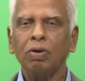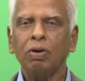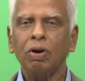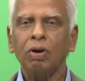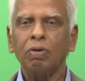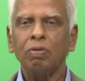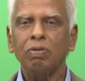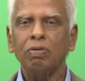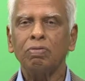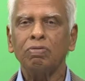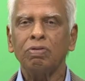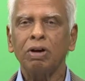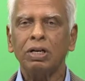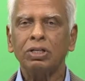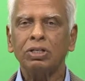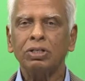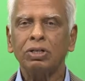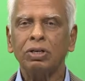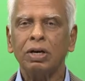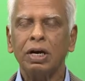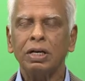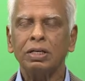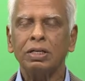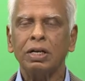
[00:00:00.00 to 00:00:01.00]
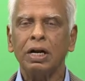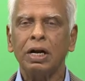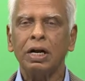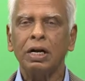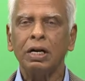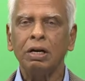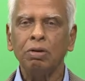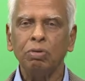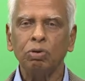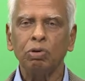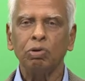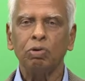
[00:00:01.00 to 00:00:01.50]
talking about Vyasa as an
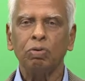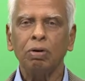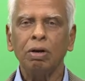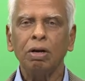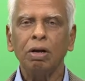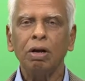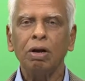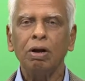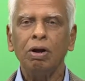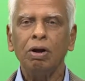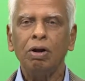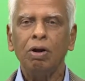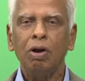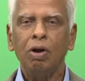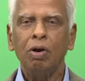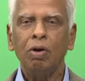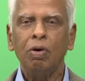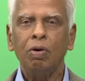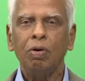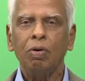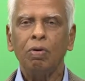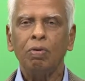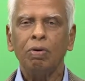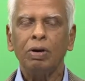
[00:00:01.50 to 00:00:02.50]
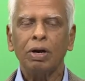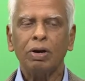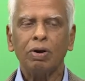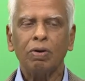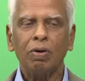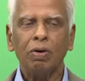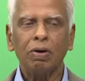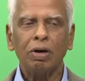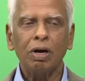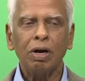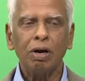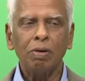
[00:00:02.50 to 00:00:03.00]
individual. We are
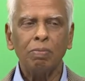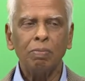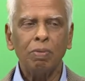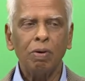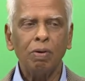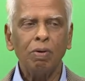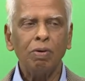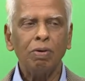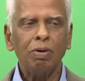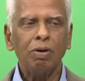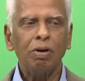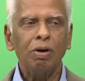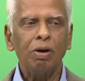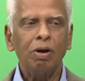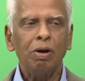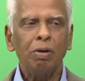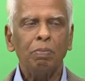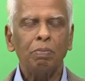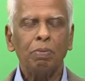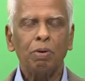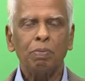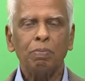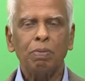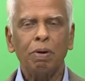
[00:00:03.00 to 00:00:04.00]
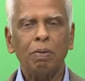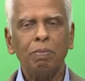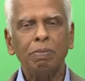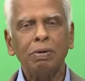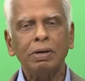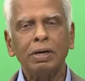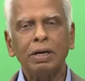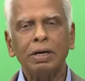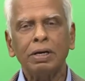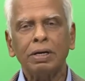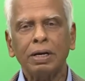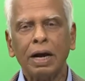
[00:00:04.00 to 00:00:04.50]
talking about probably
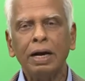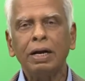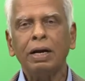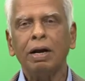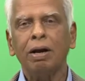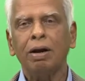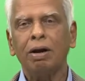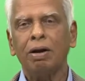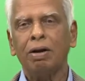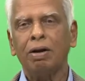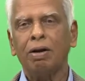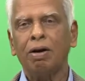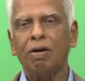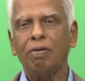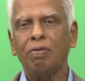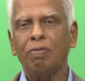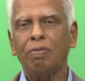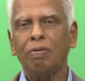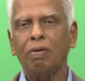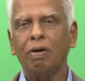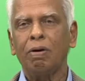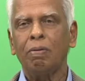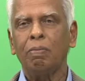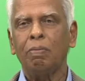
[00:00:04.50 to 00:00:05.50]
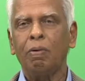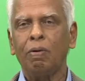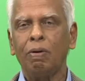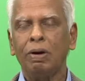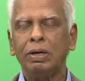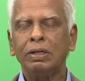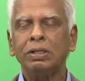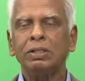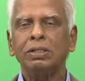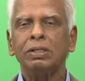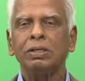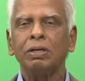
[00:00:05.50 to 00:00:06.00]
a title of
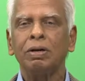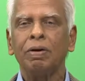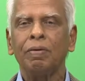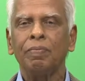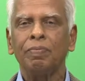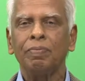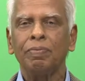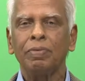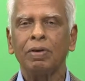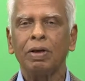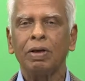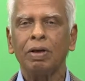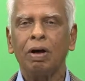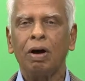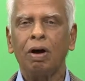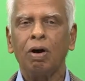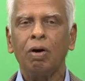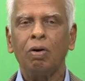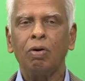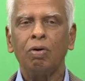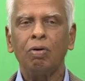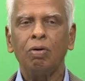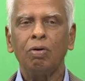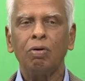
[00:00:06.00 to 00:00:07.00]
poets, of